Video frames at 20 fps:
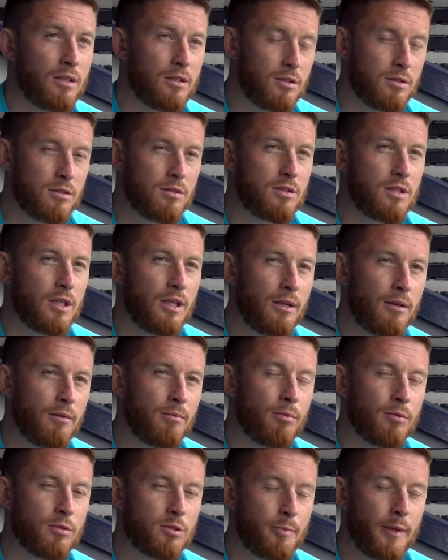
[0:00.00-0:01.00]
say,
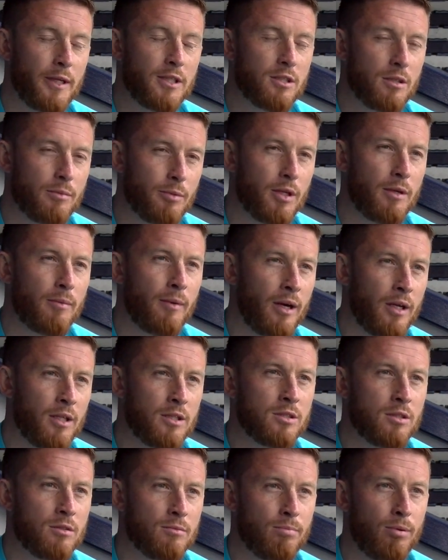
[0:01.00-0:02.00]
especially about the
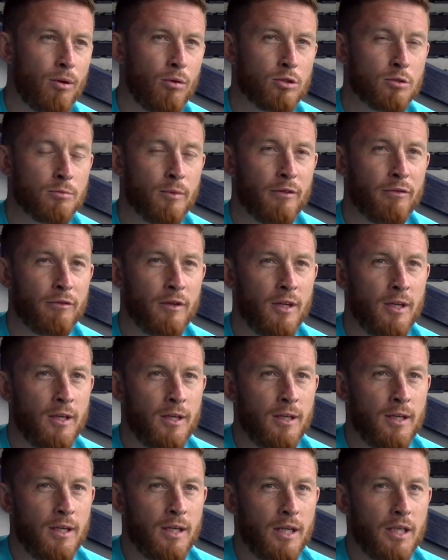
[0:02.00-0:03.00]
manager and Paul Smith,
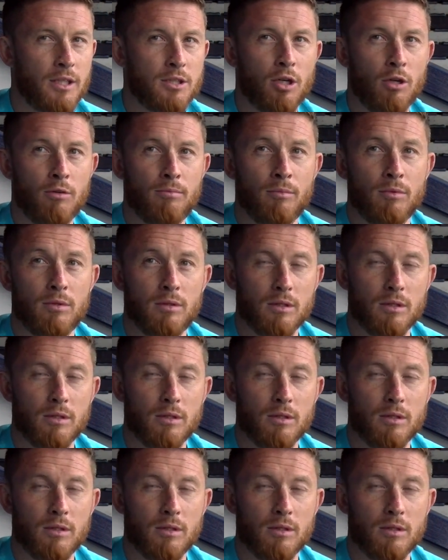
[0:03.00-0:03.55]
is how